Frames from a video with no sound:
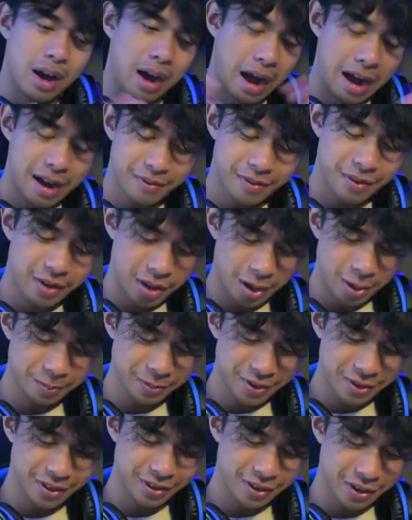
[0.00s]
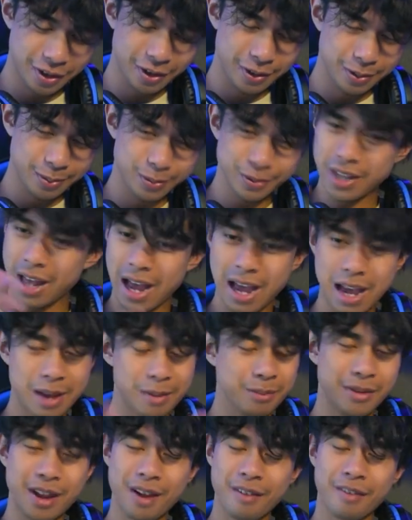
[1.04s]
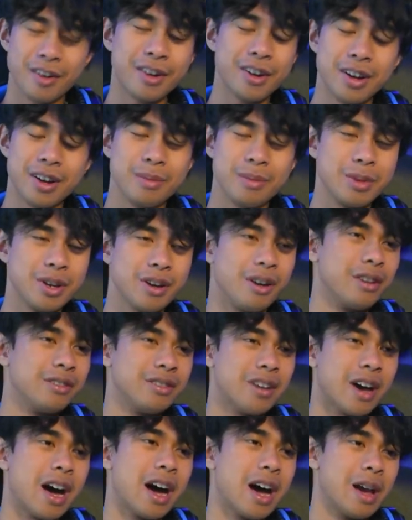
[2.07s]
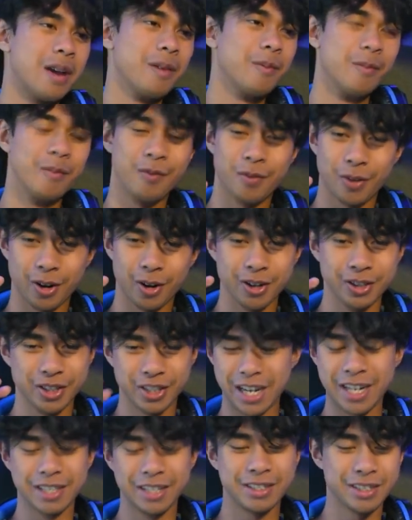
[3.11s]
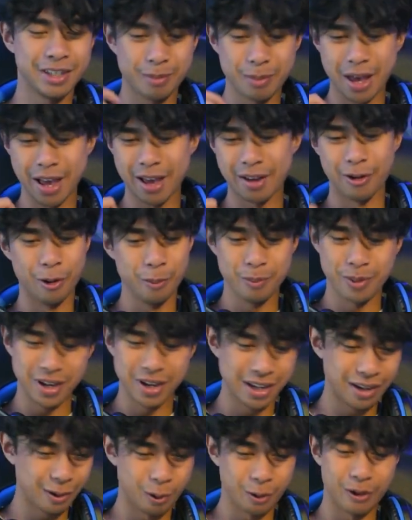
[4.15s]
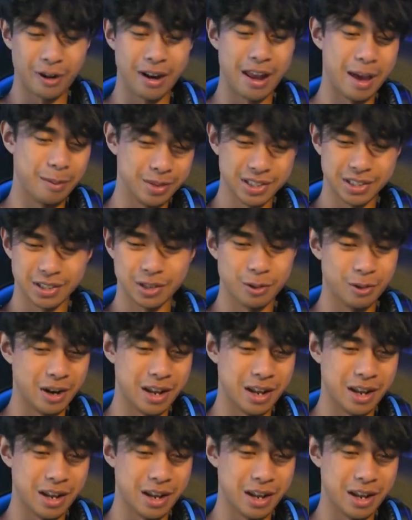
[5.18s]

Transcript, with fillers: I've come to terms I am never gonna be on time for a Chainsaw Man opening or an episode